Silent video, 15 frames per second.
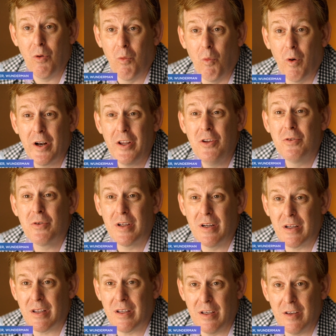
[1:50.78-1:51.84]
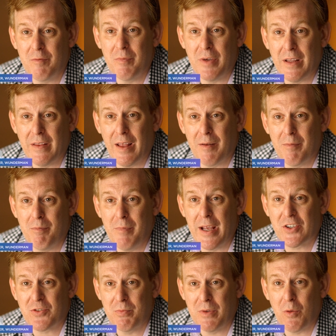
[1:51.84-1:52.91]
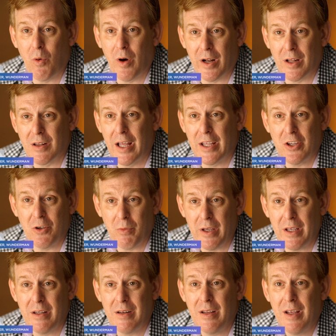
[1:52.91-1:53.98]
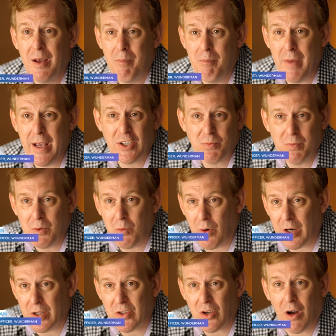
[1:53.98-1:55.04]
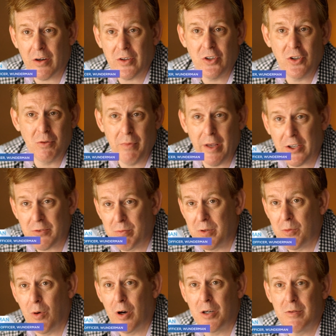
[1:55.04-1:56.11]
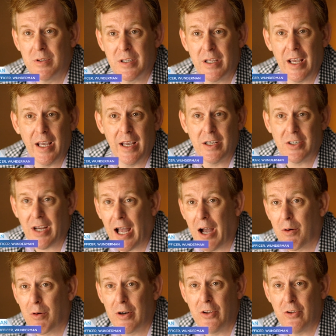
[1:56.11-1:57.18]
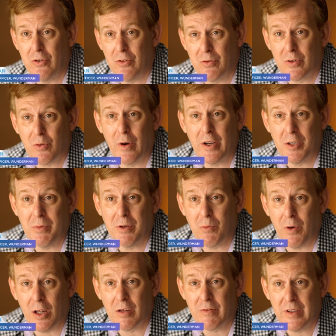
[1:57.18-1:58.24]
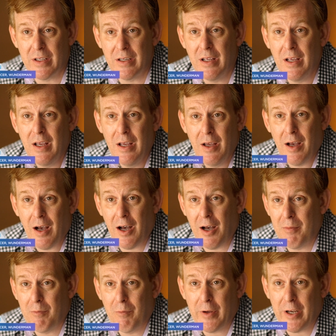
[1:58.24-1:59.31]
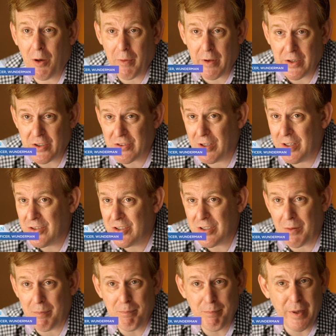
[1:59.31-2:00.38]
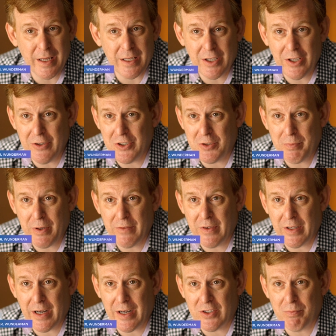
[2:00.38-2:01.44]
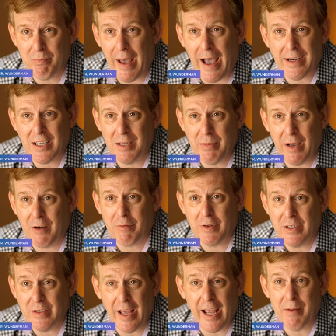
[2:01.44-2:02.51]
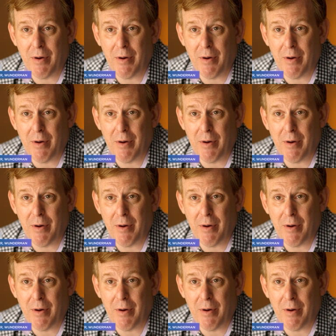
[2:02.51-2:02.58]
what are you going to give me that makes me want to let you in, makes me want to talk to you, makes me want to engage? How are you going to be relevant? It's just a big, huge pivot, and it's backed up every day